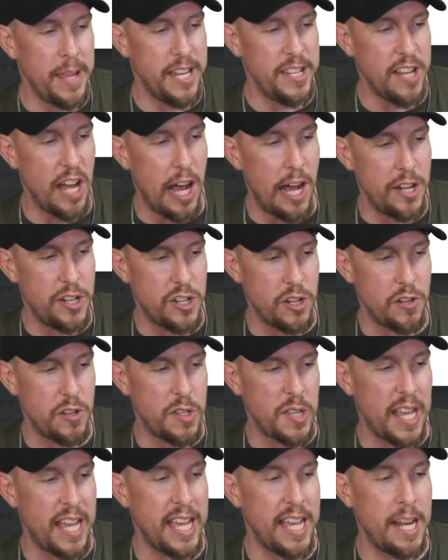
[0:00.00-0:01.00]
Dodger
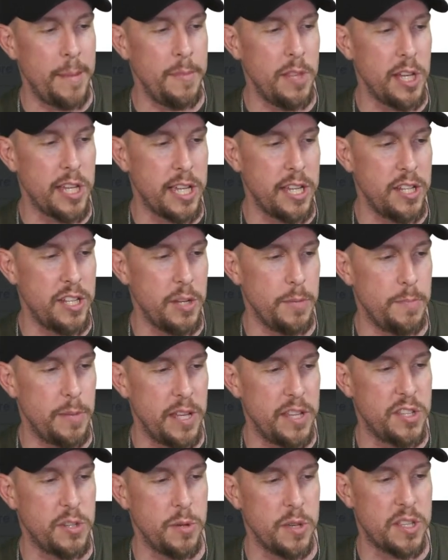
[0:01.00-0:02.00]
saying, I'm looking to
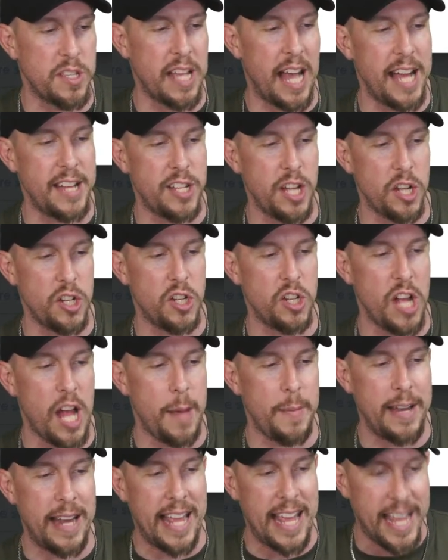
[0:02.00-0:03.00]
please do a Sky Touch
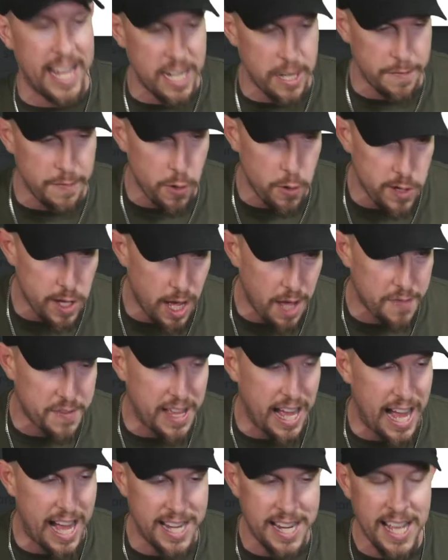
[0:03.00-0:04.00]
Shaman and a Vogoth
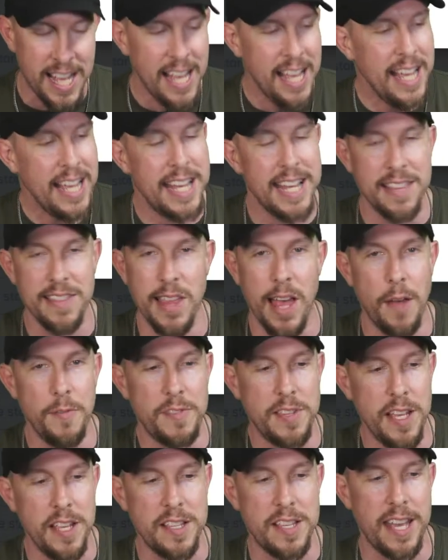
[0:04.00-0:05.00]
guide. He
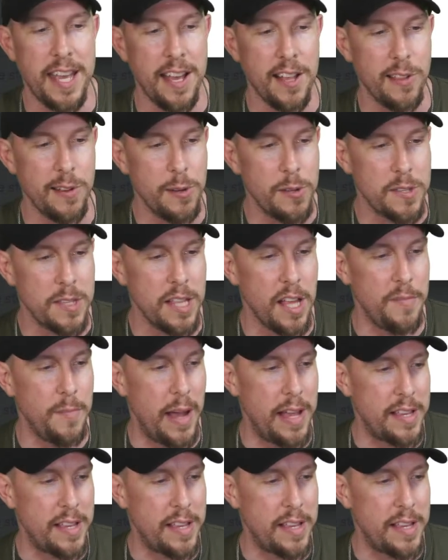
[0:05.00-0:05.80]
loves his healers. Love my